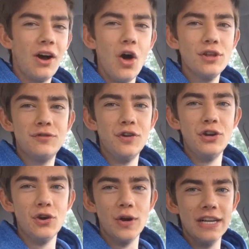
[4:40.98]
all this
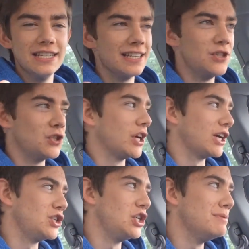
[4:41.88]
video is just
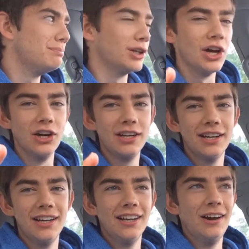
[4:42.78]
like a cheap plug
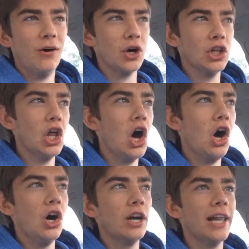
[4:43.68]
or a
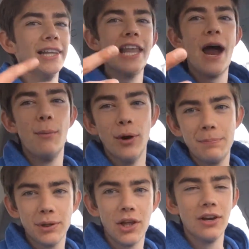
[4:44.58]
long,
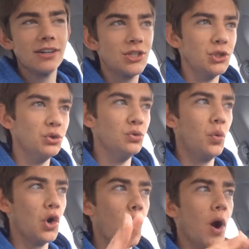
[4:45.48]
elaborate plug
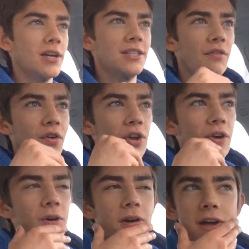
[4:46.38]
to go watch that
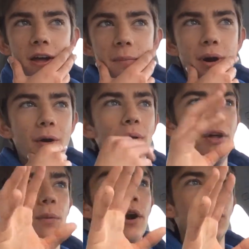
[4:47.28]
video. But I
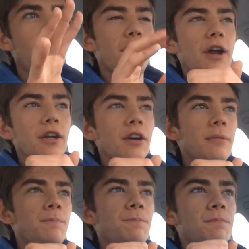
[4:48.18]
really want to go find
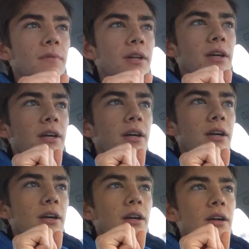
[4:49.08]

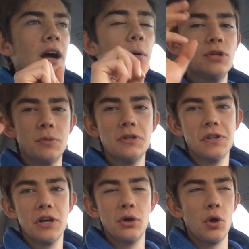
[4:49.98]
I was
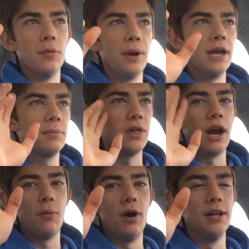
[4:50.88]
originally going to go to the bank, but
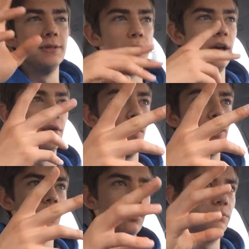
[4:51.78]
then I wanted to buy the
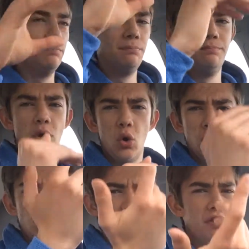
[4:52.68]
record
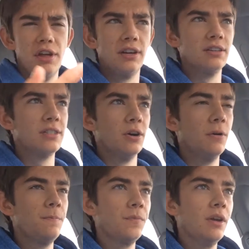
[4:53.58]
holder thing, so